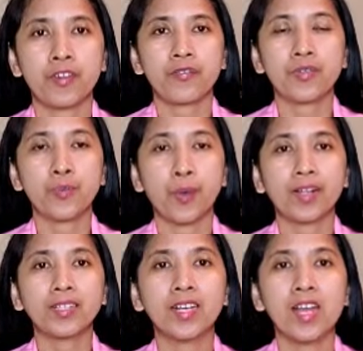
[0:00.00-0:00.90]
very
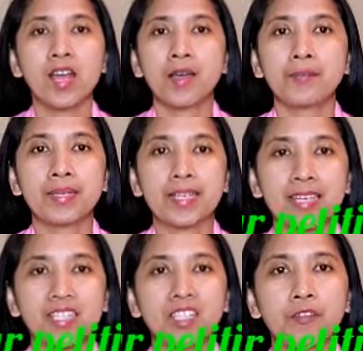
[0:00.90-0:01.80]
well,
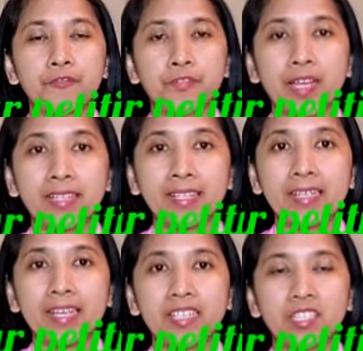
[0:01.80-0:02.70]
because the
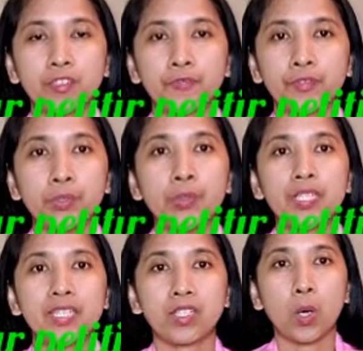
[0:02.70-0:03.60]
final
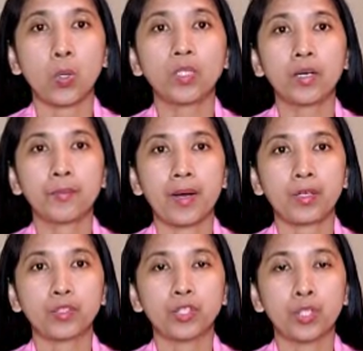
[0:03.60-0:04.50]
interview is all
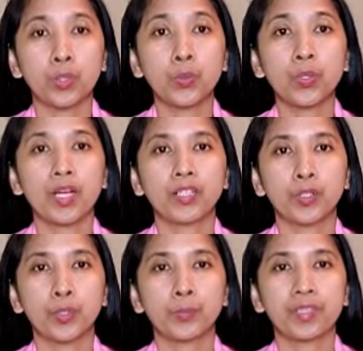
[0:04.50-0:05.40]
about you
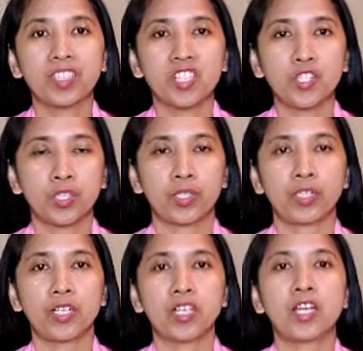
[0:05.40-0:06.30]
and your
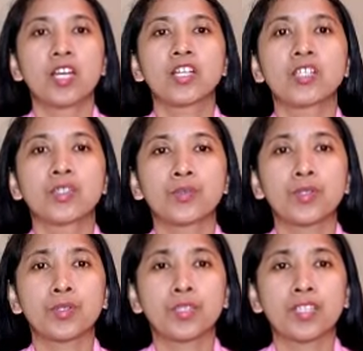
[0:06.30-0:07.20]
petitioner.
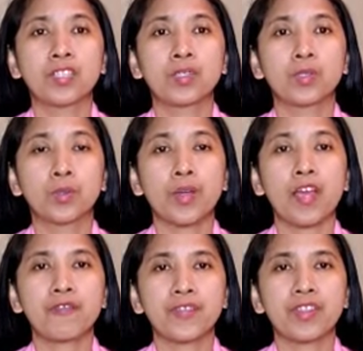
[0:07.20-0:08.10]
So you need to know
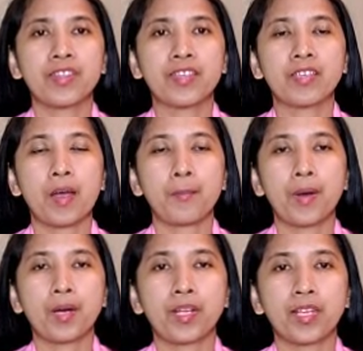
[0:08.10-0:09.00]
everything
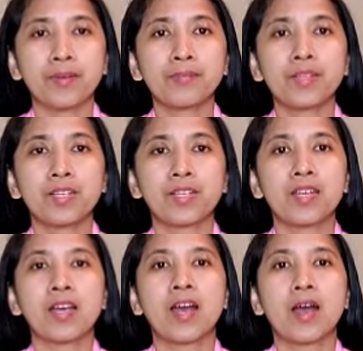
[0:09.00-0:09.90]
about him,
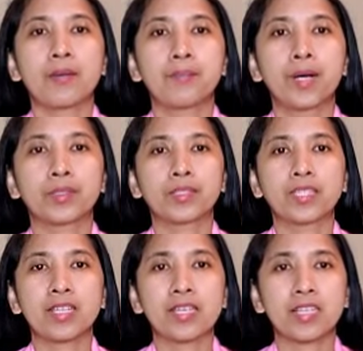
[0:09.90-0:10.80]

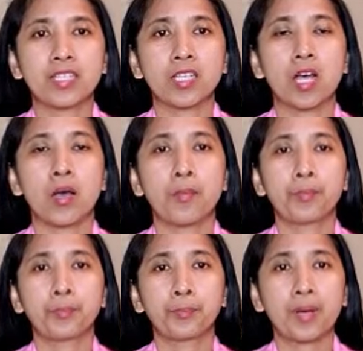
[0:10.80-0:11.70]
about his
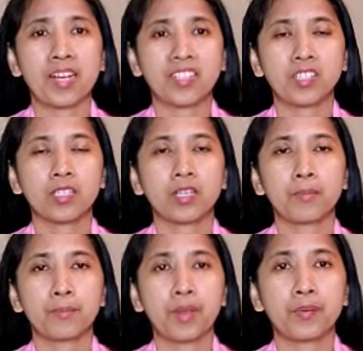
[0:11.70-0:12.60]
past
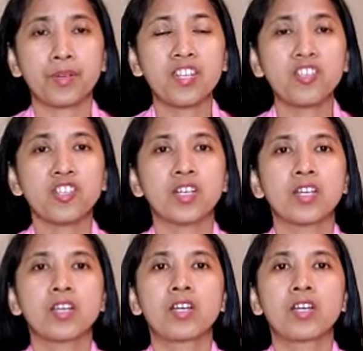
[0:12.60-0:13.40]
marriage